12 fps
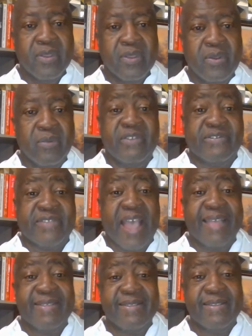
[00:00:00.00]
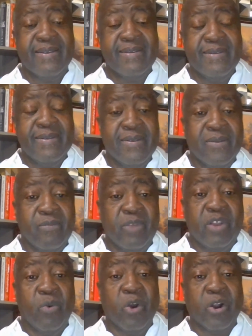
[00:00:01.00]
We stand with the
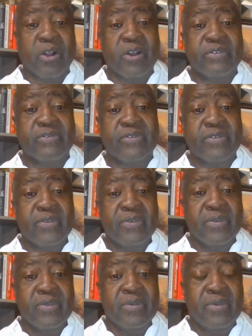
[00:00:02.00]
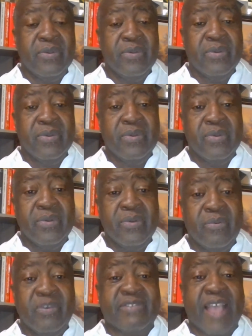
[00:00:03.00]
workers. We
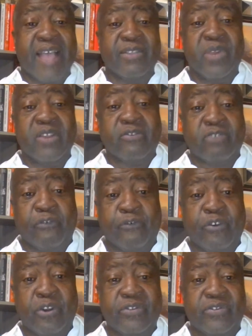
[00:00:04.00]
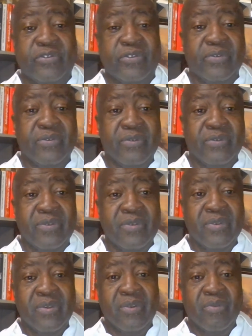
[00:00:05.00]
stand with the sufferers.
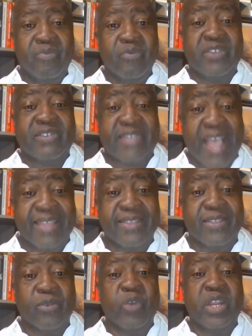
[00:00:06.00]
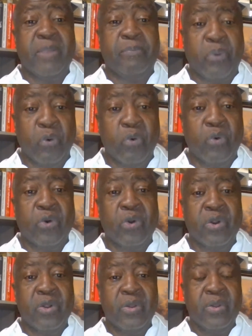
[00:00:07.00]
We stand with the poor
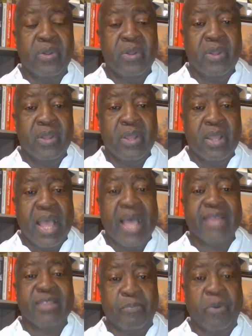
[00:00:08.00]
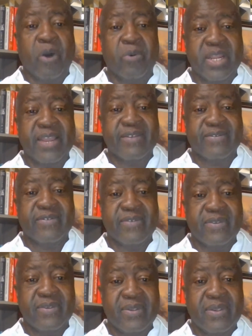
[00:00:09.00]
and the powerless.
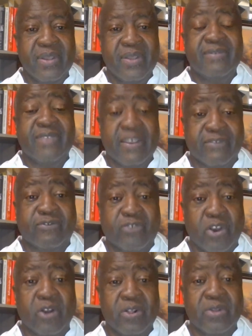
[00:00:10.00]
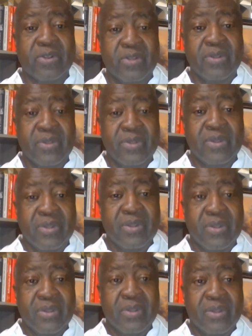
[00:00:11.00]
This struggle
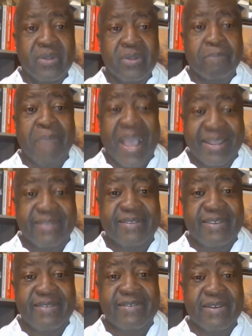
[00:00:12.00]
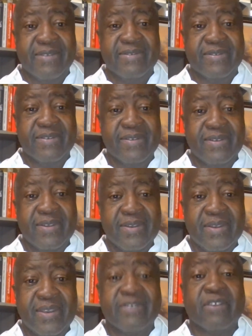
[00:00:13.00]
by the teachers
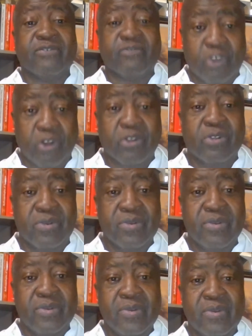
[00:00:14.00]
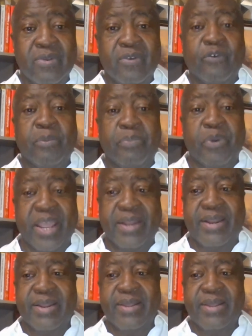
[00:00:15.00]
is a struggle for bread